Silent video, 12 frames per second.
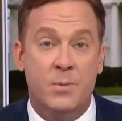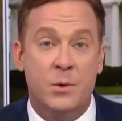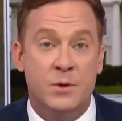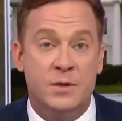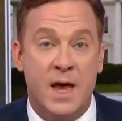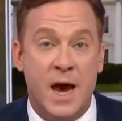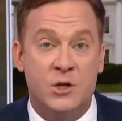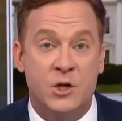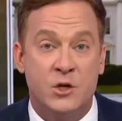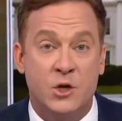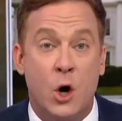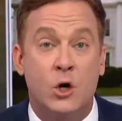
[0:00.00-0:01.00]
Putin's
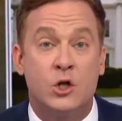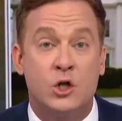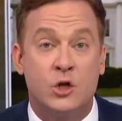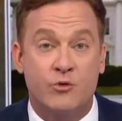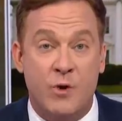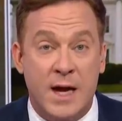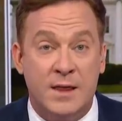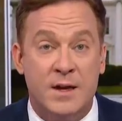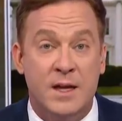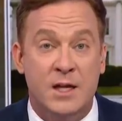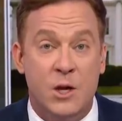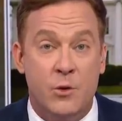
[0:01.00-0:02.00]
actions are
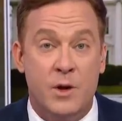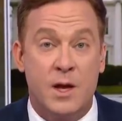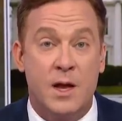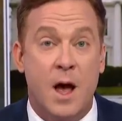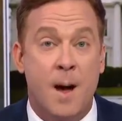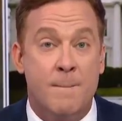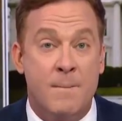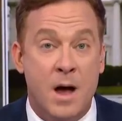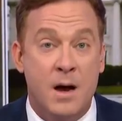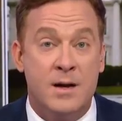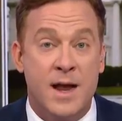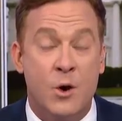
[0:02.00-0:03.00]
strengthening unity
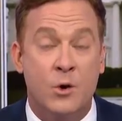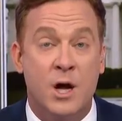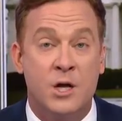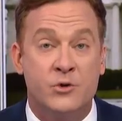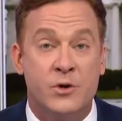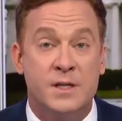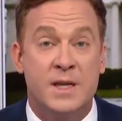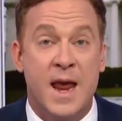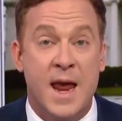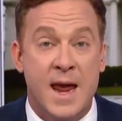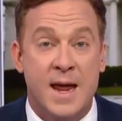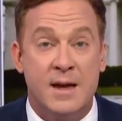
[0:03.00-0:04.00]
among NATO countries
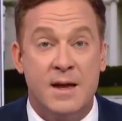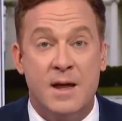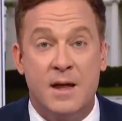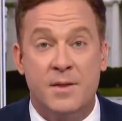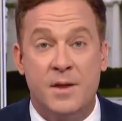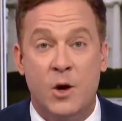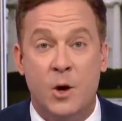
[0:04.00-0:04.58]
and the